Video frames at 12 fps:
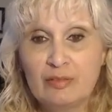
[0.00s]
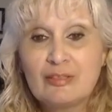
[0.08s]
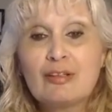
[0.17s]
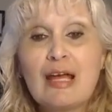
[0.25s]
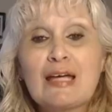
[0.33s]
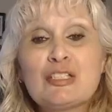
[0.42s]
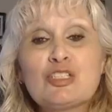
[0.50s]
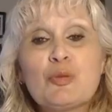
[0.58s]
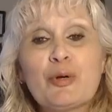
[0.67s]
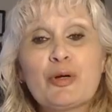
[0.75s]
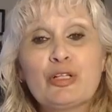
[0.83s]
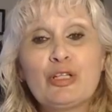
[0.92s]
They're like
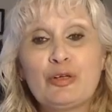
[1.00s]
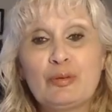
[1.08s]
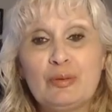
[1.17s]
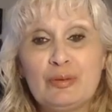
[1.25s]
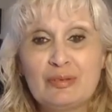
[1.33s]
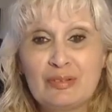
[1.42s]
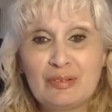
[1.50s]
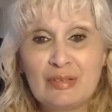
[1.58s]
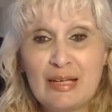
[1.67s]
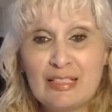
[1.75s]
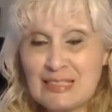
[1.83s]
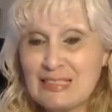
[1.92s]
super glue.
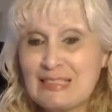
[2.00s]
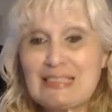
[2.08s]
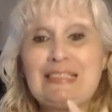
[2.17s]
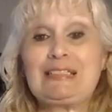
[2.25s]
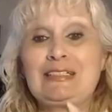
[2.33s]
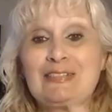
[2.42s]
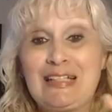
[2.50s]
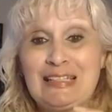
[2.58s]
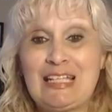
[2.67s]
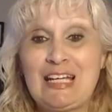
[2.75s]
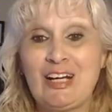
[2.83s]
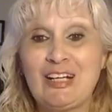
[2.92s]
They just did it
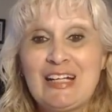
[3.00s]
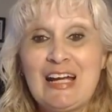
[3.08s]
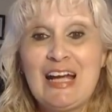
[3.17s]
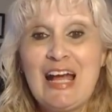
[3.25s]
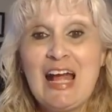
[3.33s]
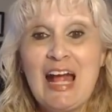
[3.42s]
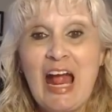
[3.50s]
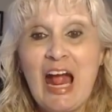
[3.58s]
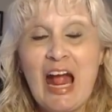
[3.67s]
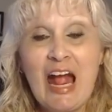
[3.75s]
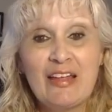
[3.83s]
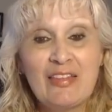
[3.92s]
right there,
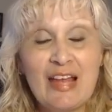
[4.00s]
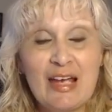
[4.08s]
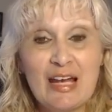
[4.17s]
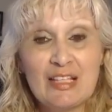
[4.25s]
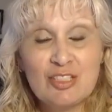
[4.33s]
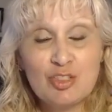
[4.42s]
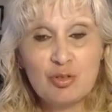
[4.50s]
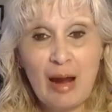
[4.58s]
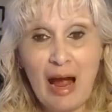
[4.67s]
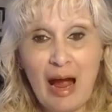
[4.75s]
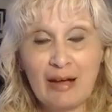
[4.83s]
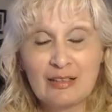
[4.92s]
and they
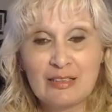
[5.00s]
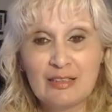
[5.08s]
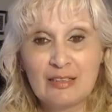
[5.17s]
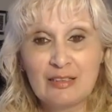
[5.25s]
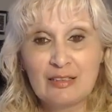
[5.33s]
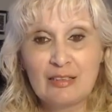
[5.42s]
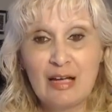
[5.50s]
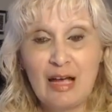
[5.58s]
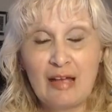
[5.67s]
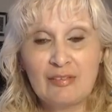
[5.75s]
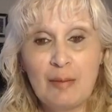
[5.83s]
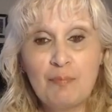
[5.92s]
attract
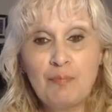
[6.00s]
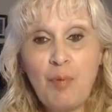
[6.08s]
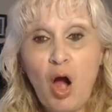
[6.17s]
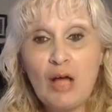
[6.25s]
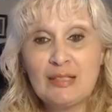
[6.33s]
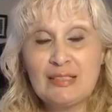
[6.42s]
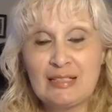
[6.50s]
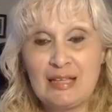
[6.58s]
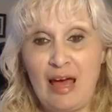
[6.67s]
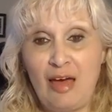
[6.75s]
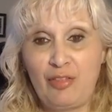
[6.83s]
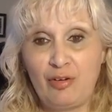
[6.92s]
and they bond
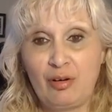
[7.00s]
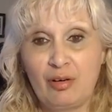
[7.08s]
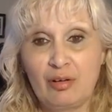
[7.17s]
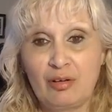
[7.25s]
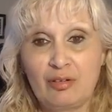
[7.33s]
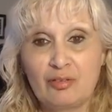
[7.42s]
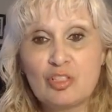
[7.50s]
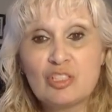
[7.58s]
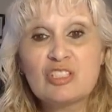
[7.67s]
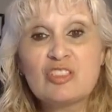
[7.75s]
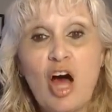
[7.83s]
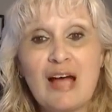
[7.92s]
together.
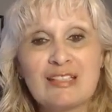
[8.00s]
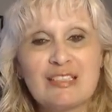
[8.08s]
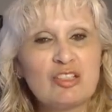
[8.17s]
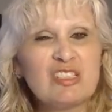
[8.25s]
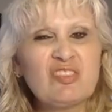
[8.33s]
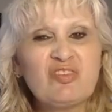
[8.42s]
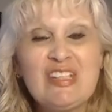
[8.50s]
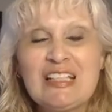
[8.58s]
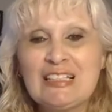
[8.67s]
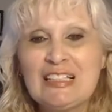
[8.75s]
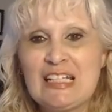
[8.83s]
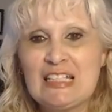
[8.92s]
Those thoughts, those
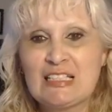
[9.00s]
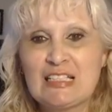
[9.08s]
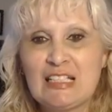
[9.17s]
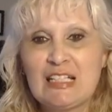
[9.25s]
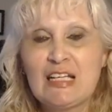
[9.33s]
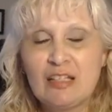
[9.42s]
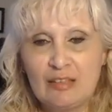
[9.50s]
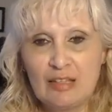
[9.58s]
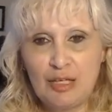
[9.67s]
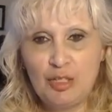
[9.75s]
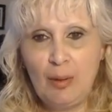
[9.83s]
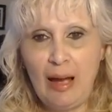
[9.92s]
feelings
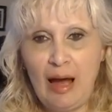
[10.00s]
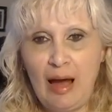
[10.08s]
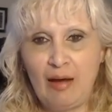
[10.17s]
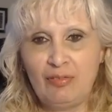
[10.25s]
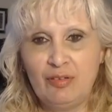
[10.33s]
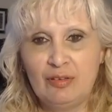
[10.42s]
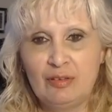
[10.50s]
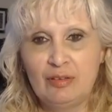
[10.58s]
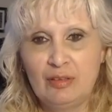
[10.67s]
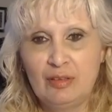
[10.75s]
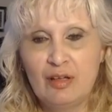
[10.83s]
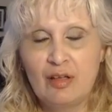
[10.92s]
that you have,
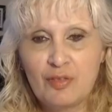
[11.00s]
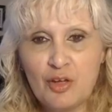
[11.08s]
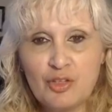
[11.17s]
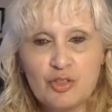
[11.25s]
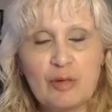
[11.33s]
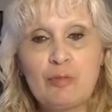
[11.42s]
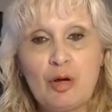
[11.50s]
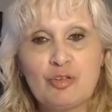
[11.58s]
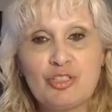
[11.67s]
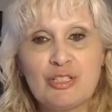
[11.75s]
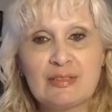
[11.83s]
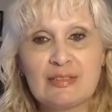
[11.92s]
those are
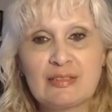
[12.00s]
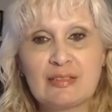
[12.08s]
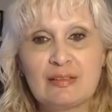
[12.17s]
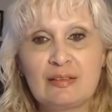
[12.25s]
emotions.